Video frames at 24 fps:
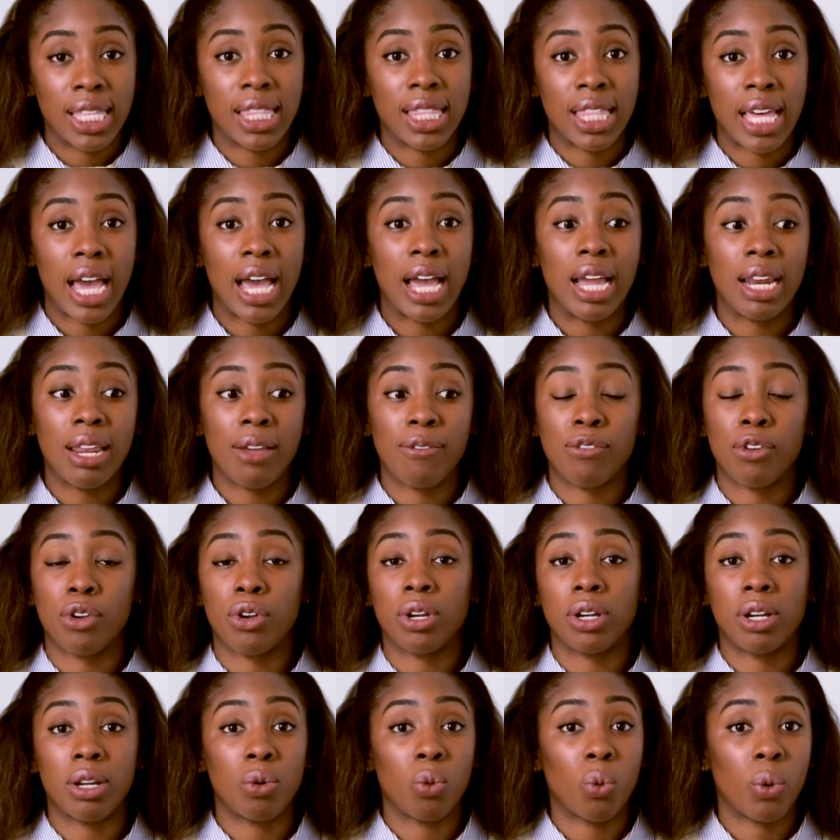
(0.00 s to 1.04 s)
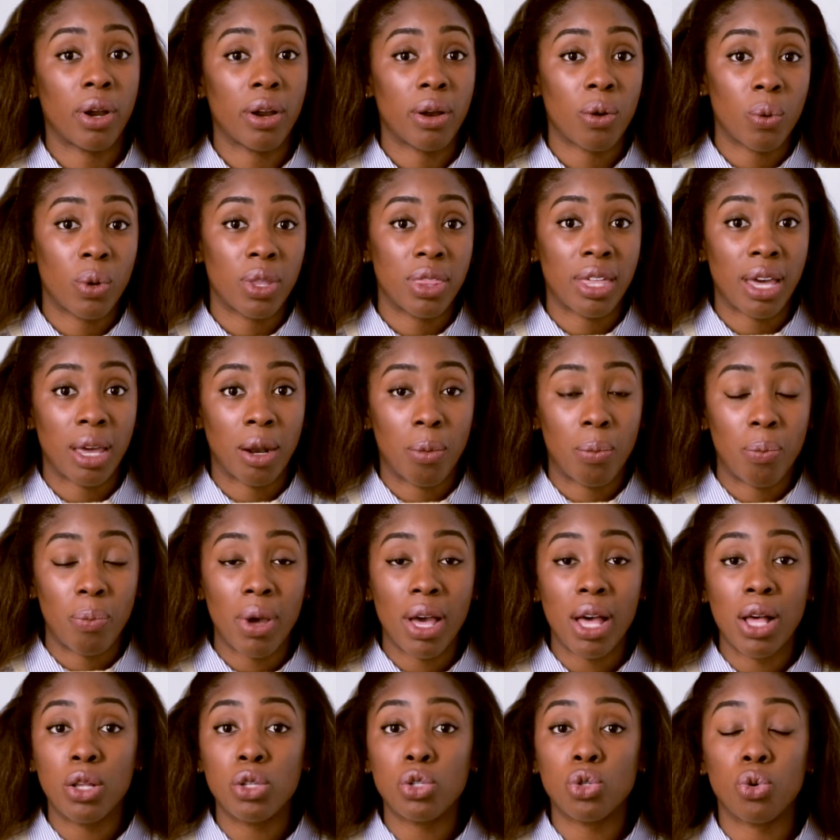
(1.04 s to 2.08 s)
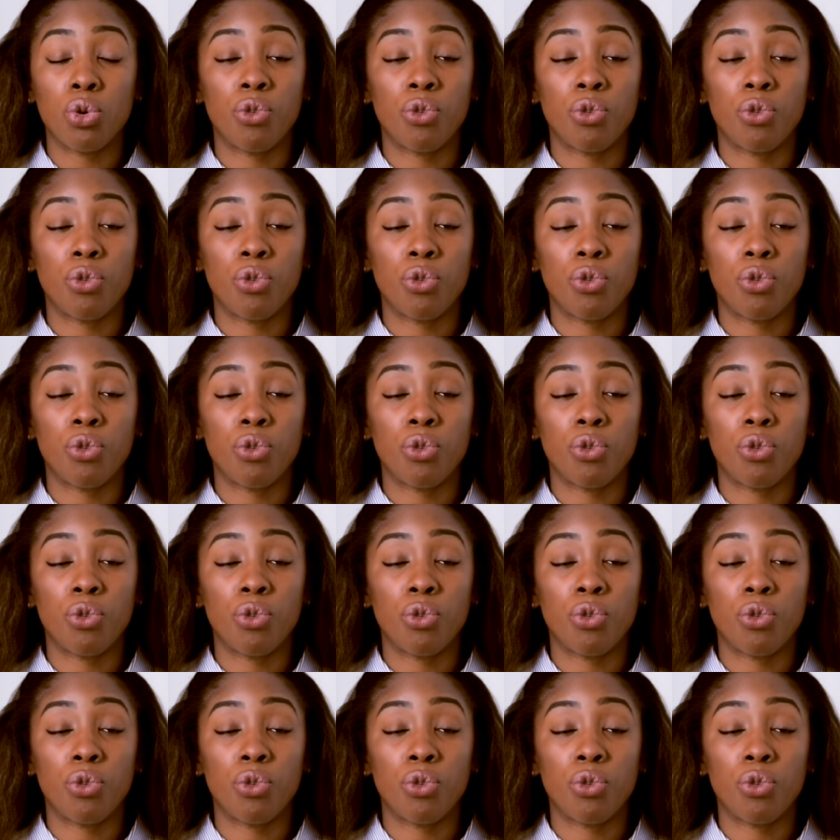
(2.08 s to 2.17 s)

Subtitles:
that if you're gonna wear it without a belt,